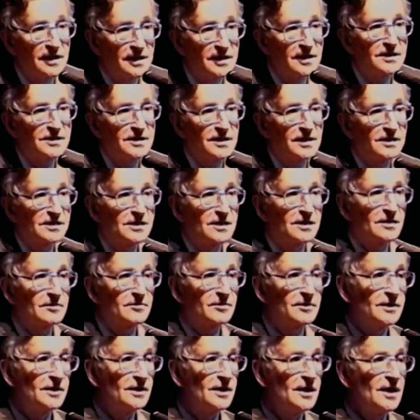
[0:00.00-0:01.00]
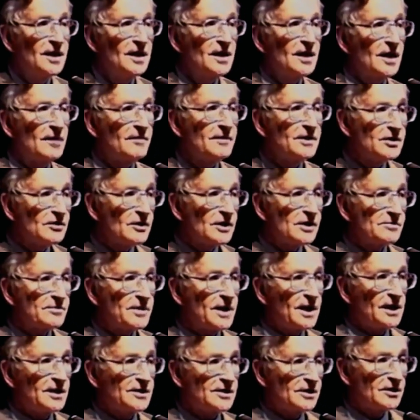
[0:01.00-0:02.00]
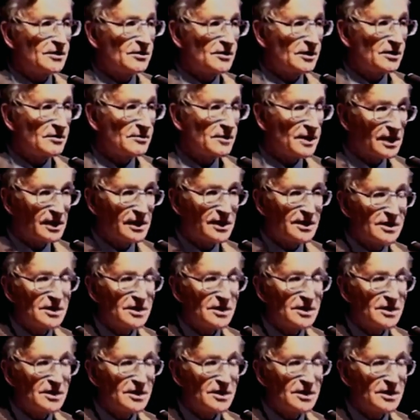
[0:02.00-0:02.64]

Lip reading: There's an example. I mean, U.S. policy toward the Middle